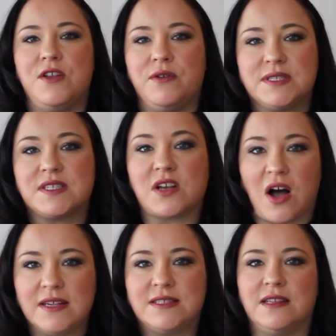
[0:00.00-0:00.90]

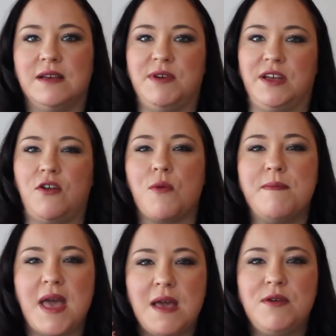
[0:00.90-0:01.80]
Sky's the limit. Or
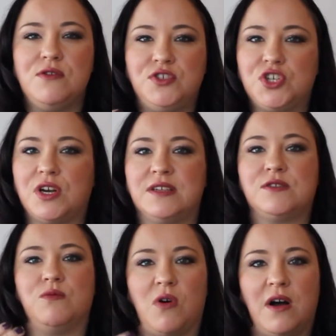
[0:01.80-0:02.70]
maybe you
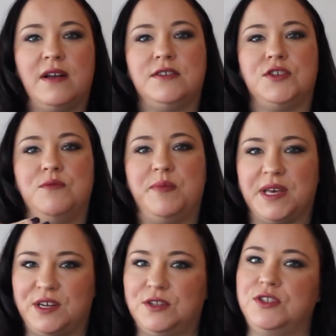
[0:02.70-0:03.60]
just want to
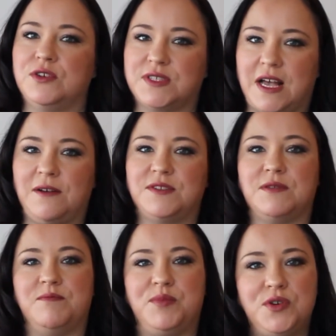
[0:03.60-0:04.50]
build yourself
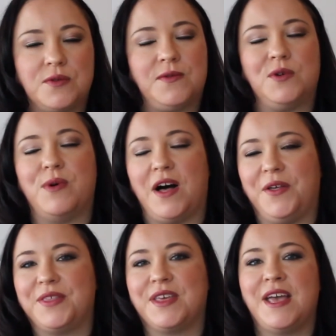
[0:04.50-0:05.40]
some beautiful
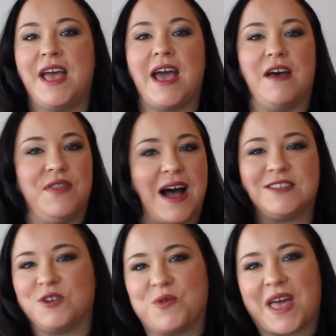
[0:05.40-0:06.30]
wealth. And
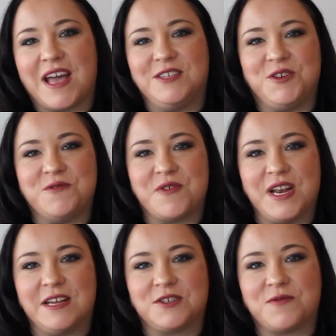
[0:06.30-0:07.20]
that's okay too,
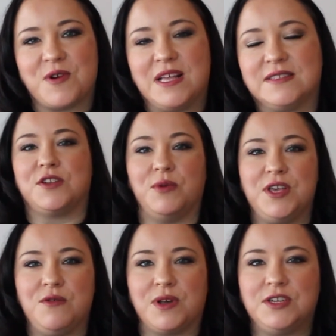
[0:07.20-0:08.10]
financial friends. So
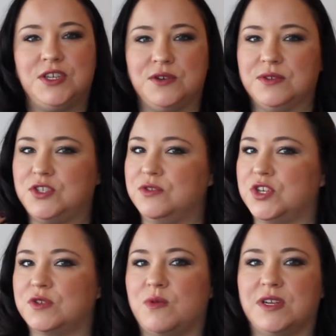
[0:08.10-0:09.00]
what you want to do is you
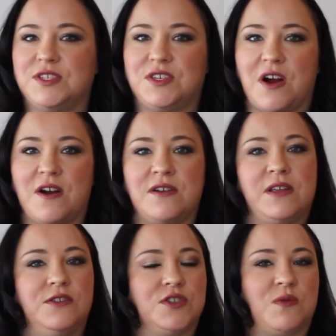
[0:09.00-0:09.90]
just want to start
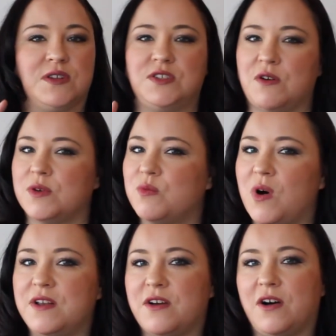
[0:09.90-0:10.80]
with
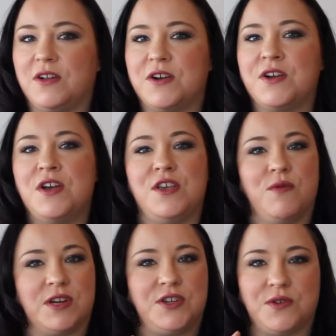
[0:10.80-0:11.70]
$1. You
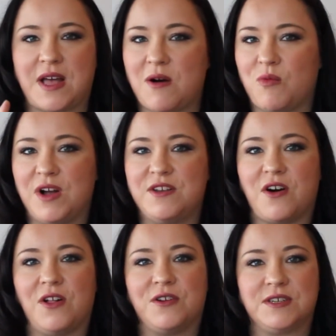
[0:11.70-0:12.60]
want to turn that
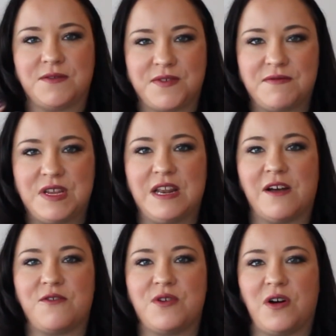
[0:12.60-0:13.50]
$1 into
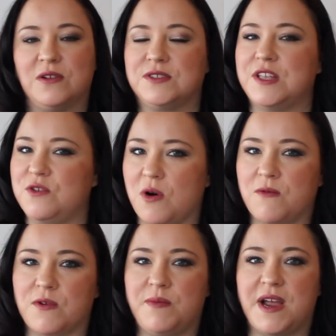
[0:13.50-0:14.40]
$1,500, and you go
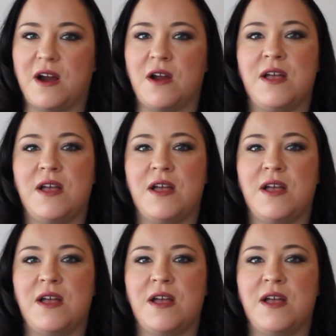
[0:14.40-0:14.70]
from there.